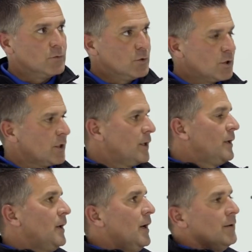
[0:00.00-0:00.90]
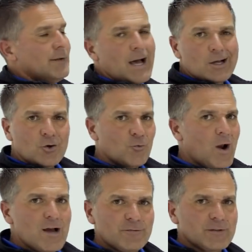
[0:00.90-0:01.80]
look, not
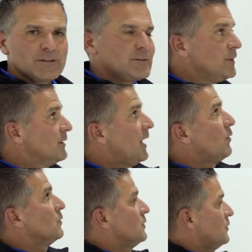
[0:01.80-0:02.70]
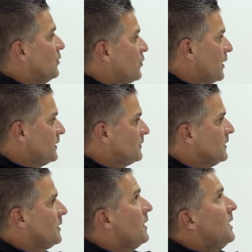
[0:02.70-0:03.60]
graphicked out so
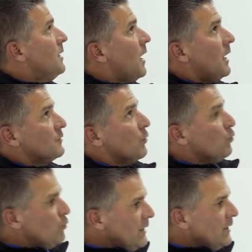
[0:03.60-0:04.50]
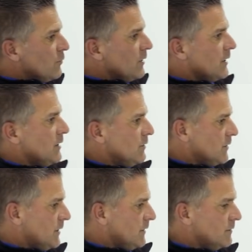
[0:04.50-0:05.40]
crazily. So really, really
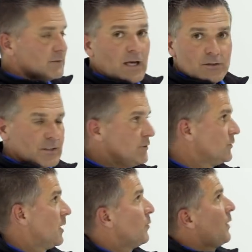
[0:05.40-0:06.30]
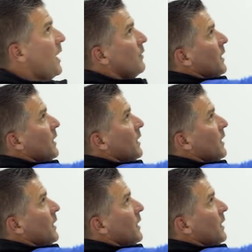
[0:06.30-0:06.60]
looking solid as you come around.